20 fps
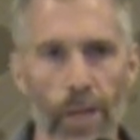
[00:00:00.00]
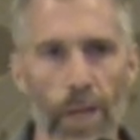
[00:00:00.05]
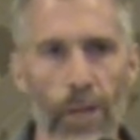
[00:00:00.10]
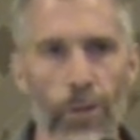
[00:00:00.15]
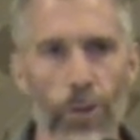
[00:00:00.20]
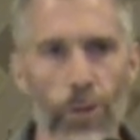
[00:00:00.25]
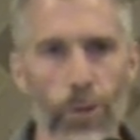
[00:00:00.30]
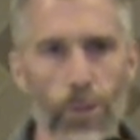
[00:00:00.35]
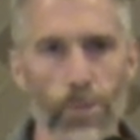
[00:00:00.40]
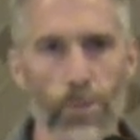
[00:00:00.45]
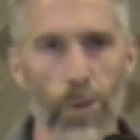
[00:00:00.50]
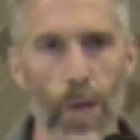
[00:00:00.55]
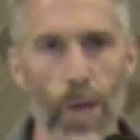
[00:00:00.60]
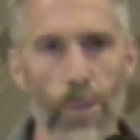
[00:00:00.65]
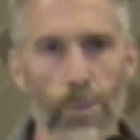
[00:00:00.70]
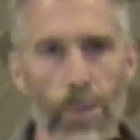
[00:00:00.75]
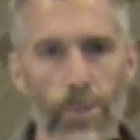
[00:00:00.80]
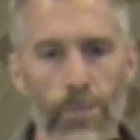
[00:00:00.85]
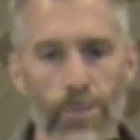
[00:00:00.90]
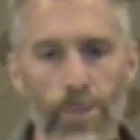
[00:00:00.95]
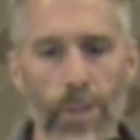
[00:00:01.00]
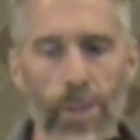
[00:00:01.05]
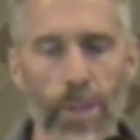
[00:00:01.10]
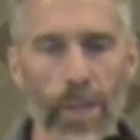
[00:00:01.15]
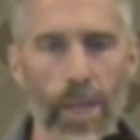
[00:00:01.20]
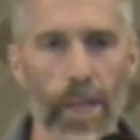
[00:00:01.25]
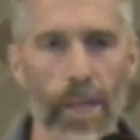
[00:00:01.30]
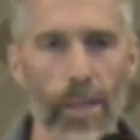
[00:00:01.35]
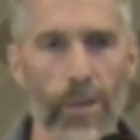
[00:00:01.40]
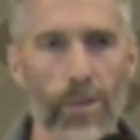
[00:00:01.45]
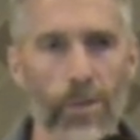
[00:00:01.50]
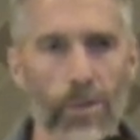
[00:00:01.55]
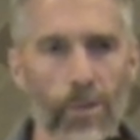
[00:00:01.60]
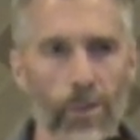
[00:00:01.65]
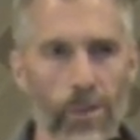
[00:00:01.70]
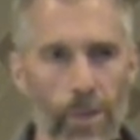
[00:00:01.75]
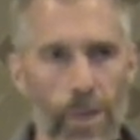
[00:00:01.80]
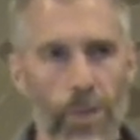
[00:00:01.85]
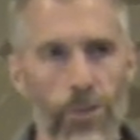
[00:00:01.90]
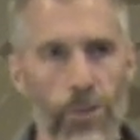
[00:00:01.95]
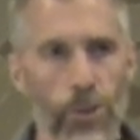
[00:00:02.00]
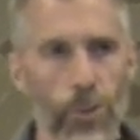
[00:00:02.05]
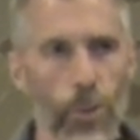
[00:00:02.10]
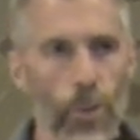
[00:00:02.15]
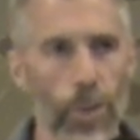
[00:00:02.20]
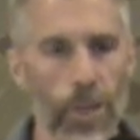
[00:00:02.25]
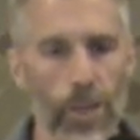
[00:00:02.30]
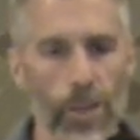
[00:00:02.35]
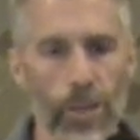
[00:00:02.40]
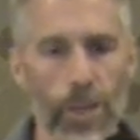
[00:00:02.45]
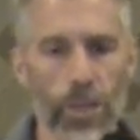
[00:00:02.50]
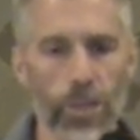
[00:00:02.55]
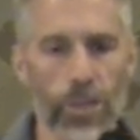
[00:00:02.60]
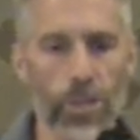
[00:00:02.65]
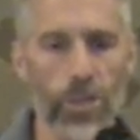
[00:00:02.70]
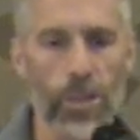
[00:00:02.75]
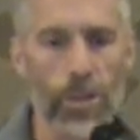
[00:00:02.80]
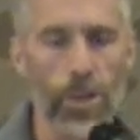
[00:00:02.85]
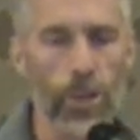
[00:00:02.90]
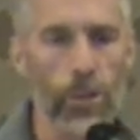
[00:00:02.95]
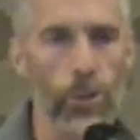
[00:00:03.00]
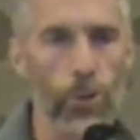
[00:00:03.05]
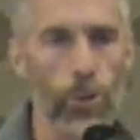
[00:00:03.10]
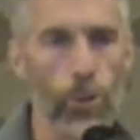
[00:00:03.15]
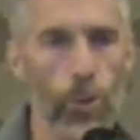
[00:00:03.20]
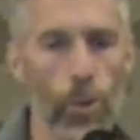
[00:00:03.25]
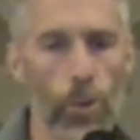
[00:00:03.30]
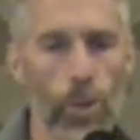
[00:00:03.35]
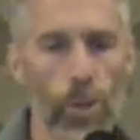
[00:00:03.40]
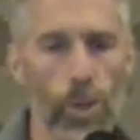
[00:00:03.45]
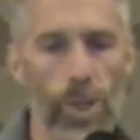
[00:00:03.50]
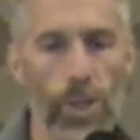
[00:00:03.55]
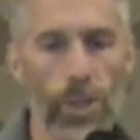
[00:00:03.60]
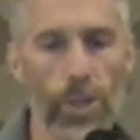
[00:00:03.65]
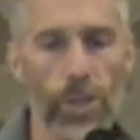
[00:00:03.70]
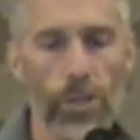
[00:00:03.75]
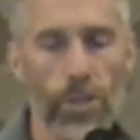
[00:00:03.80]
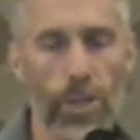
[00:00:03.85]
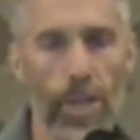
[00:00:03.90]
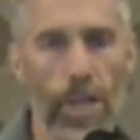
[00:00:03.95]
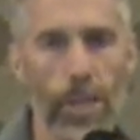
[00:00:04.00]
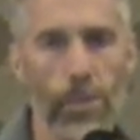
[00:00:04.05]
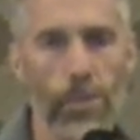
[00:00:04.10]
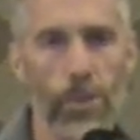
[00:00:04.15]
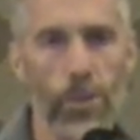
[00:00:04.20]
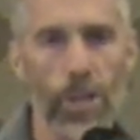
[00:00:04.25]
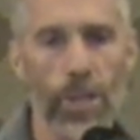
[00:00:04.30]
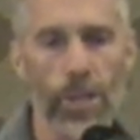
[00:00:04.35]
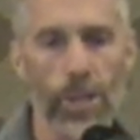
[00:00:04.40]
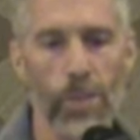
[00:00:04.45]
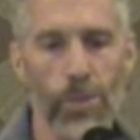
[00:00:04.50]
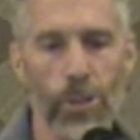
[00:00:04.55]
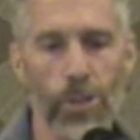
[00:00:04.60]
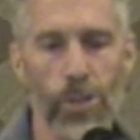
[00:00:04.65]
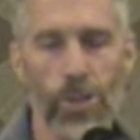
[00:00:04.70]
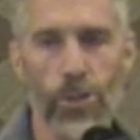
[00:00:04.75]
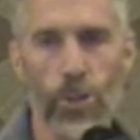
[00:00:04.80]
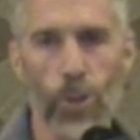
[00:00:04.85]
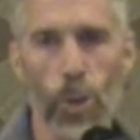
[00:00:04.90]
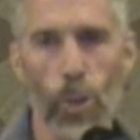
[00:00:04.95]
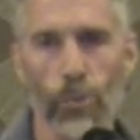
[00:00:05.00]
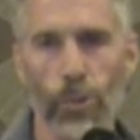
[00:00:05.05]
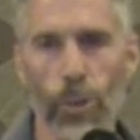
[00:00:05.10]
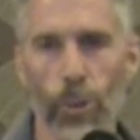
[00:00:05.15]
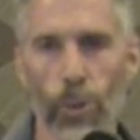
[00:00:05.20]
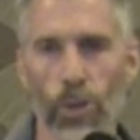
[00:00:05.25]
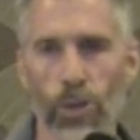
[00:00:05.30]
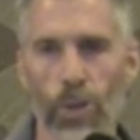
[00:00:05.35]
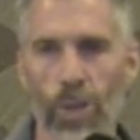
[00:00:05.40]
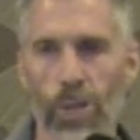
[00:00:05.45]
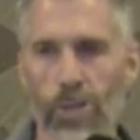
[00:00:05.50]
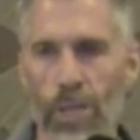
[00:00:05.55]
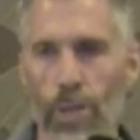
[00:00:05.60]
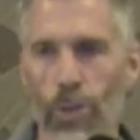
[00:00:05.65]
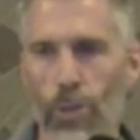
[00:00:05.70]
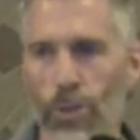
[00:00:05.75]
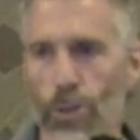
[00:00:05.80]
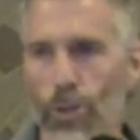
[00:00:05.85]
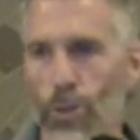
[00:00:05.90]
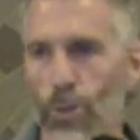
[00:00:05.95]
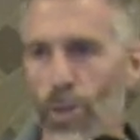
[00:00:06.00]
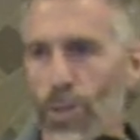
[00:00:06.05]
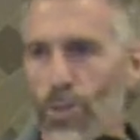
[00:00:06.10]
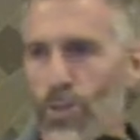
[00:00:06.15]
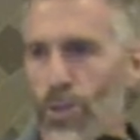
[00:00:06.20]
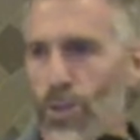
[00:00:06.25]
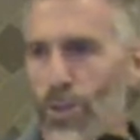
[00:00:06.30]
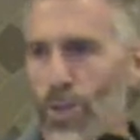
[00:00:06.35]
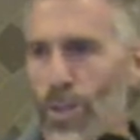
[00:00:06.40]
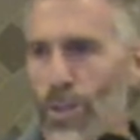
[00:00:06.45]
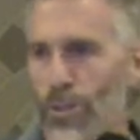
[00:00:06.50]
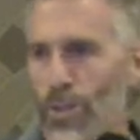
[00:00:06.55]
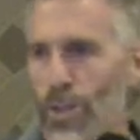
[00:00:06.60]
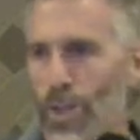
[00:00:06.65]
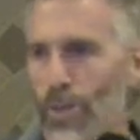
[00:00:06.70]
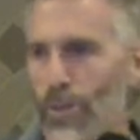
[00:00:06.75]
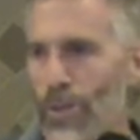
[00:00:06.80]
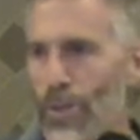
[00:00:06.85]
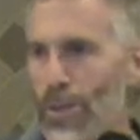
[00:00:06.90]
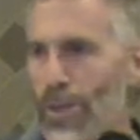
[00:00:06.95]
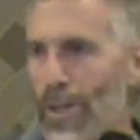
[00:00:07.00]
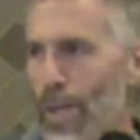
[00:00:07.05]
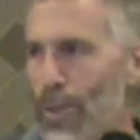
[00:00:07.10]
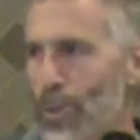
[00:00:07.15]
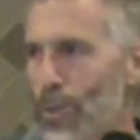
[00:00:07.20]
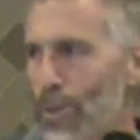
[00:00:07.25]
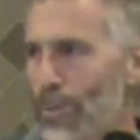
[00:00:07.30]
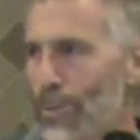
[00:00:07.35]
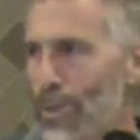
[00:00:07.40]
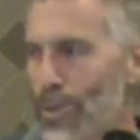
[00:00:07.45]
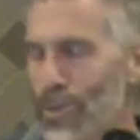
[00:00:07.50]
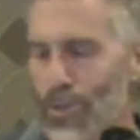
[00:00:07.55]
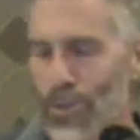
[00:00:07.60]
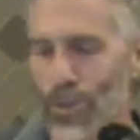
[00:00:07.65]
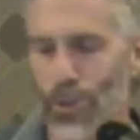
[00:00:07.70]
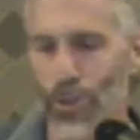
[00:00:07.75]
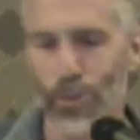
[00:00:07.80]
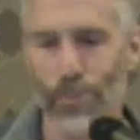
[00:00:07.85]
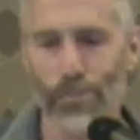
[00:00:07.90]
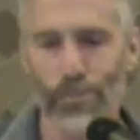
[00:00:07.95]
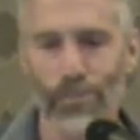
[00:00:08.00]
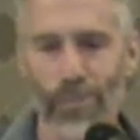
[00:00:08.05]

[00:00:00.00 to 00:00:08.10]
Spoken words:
out that there's a problem and institute regulations that then control at least the anthropogenic emissions, and hopefully we don't cut down all the trees and things and get rid of the natural emissions too.